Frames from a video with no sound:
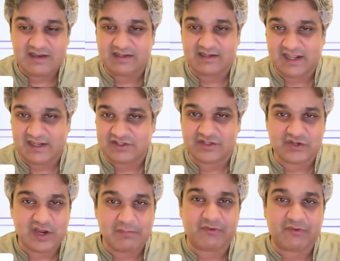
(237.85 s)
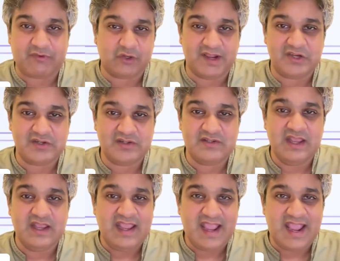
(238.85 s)
it can take the shape of
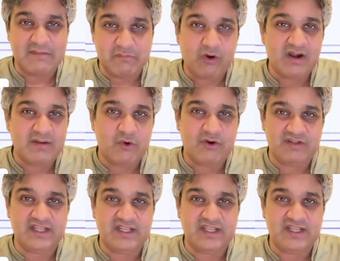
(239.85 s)
automations, and more